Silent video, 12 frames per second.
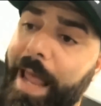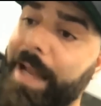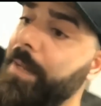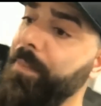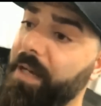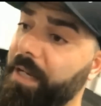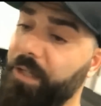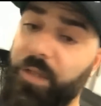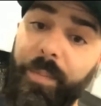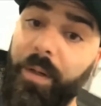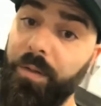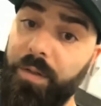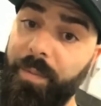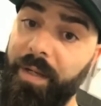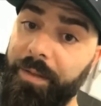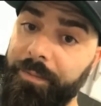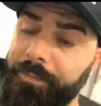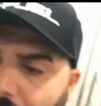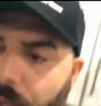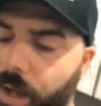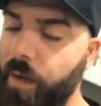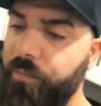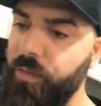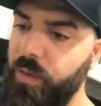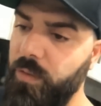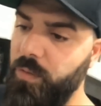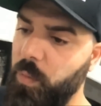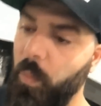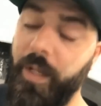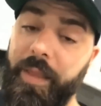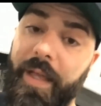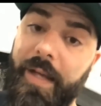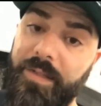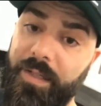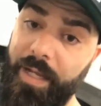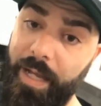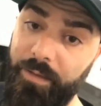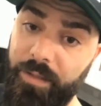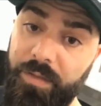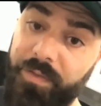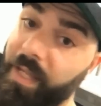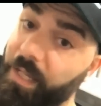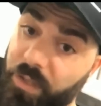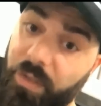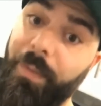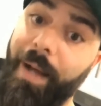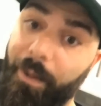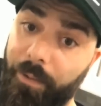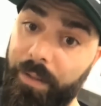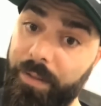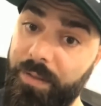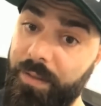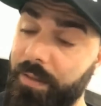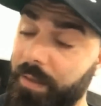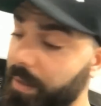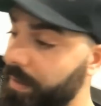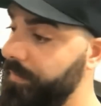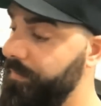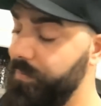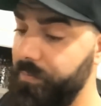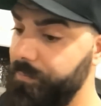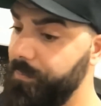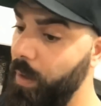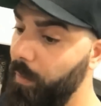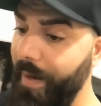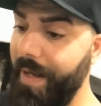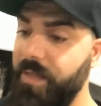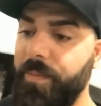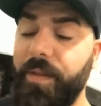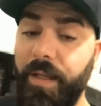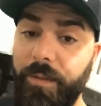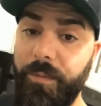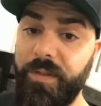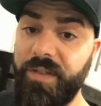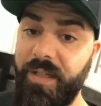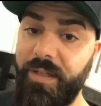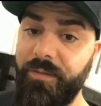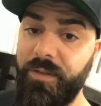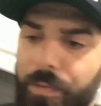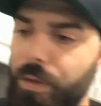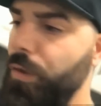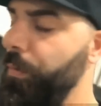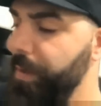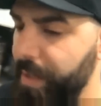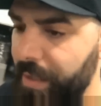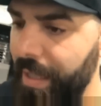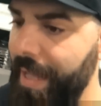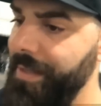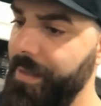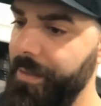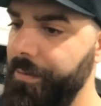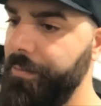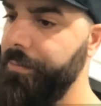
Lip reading: Anybody exposed me. I offered you $20,000 for that 2 hours of harassment that you received. You declined it.